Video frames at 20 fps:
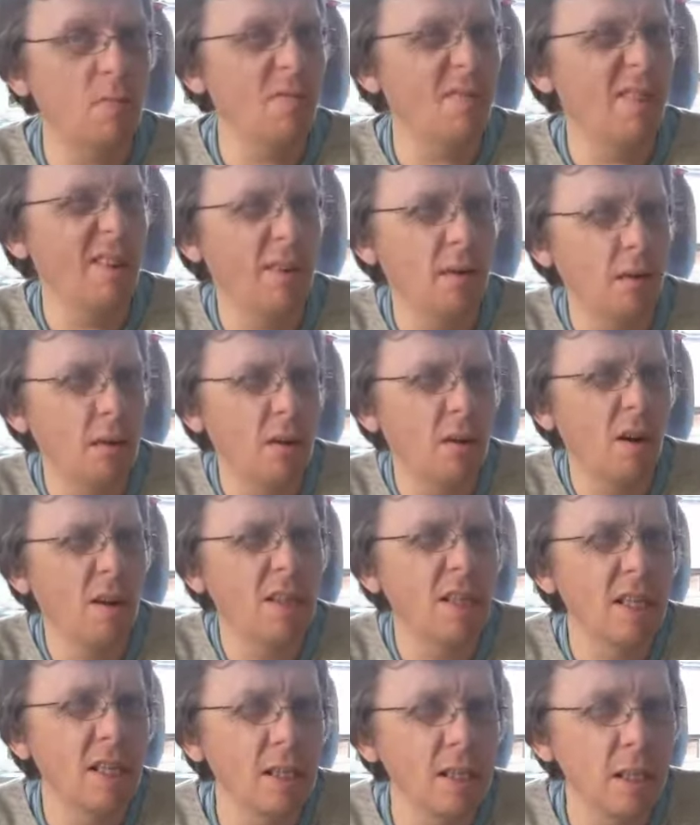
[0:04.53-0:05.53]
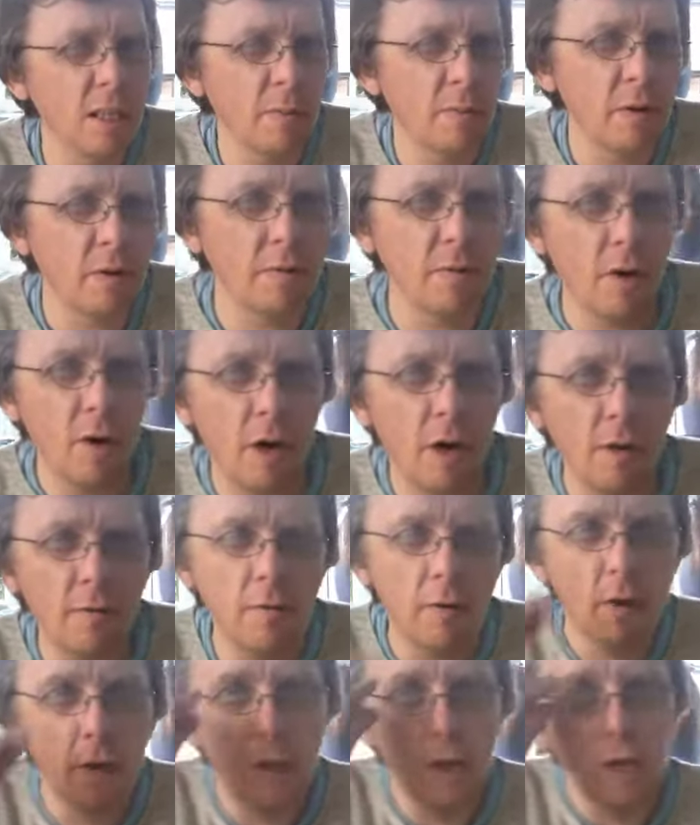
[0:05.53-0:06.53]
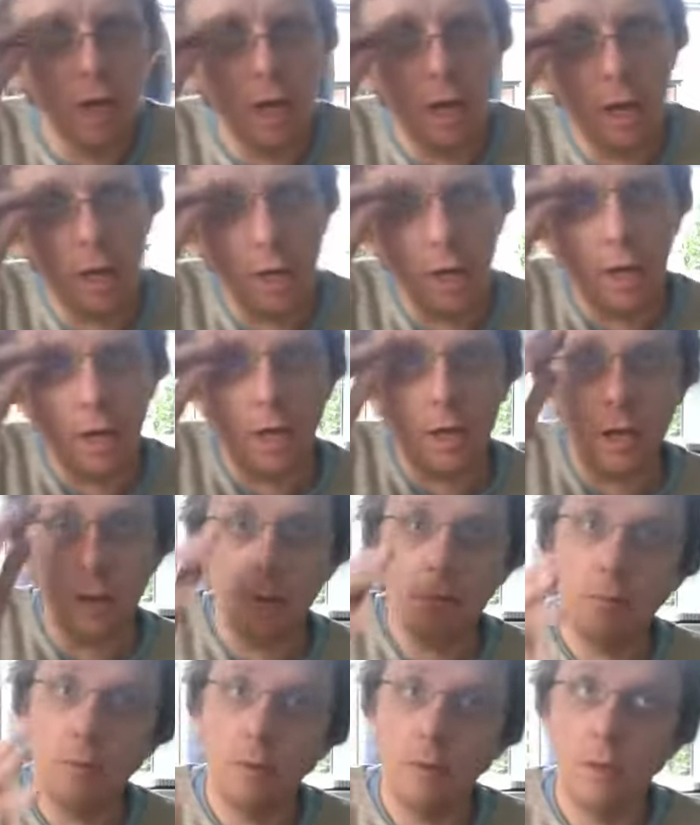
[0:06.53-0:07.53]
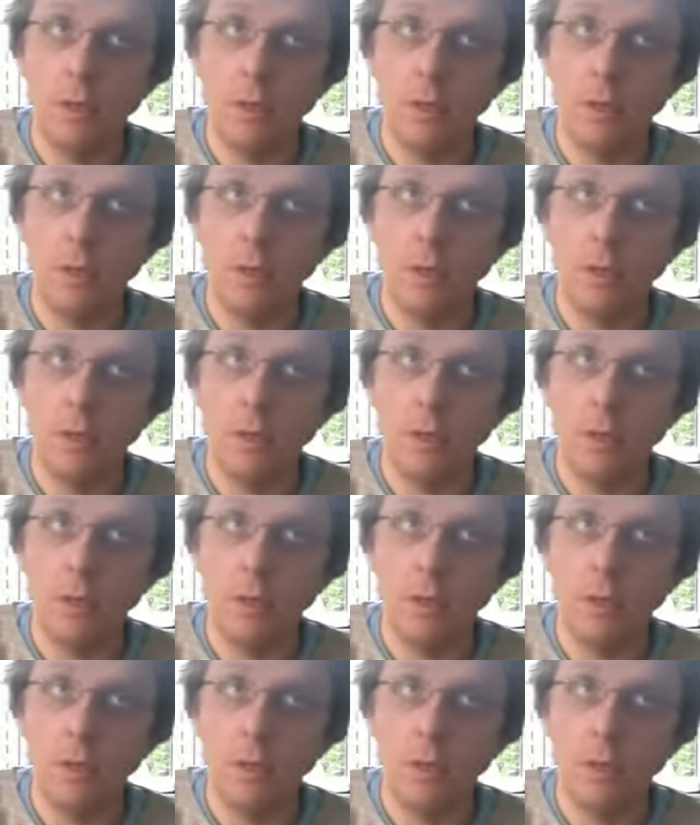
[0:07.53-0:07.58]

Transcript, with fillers: 1975. Um,